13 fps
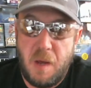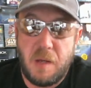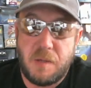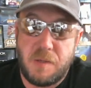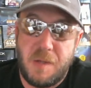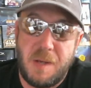
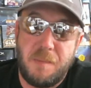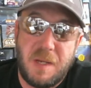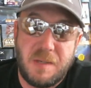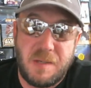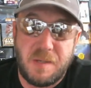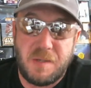So that
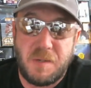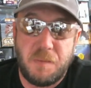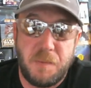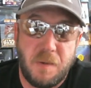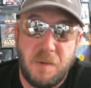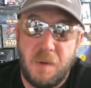means that
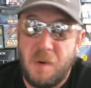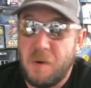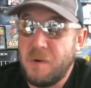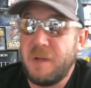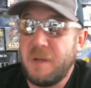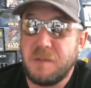Supergirl
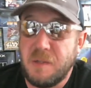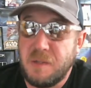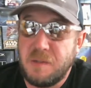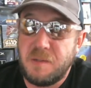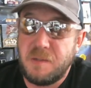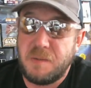already
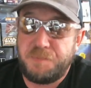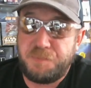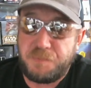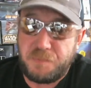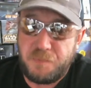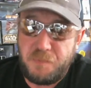exists.
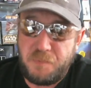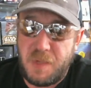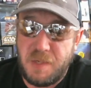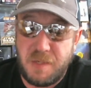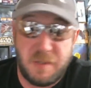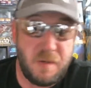
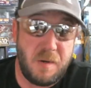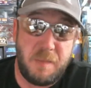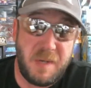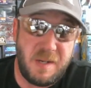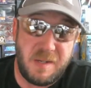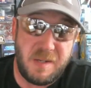She's already
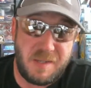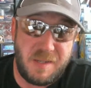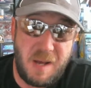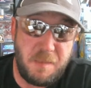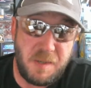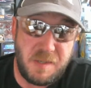been
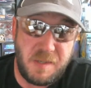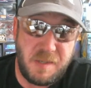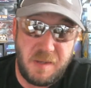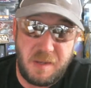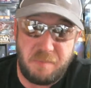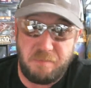established
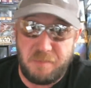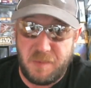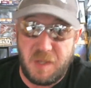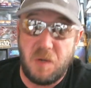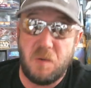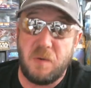in
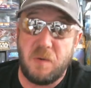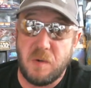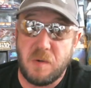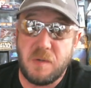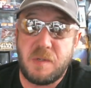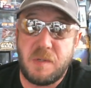the
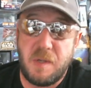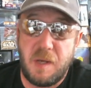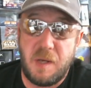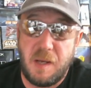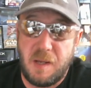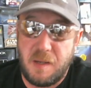universe,
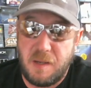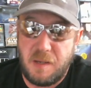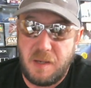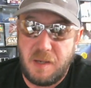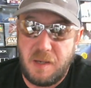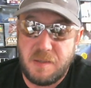
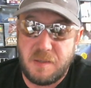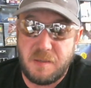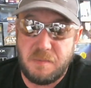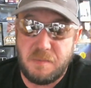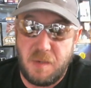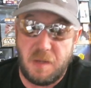and
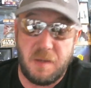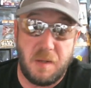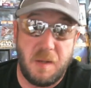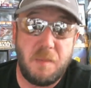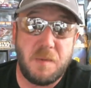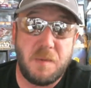the
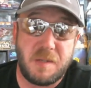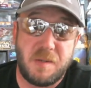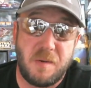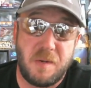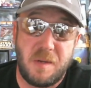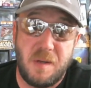Lumberjack's
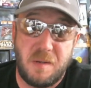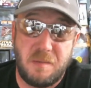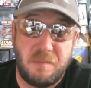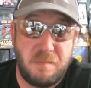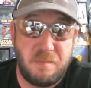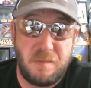already
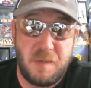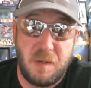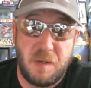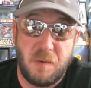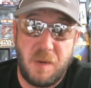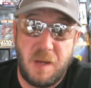gone
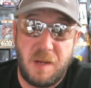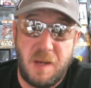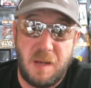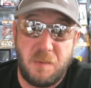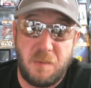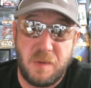
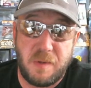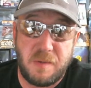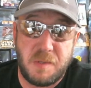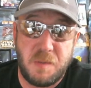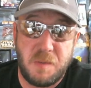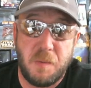head-to-head with
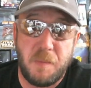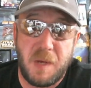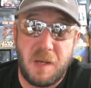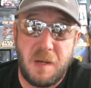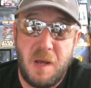Superman.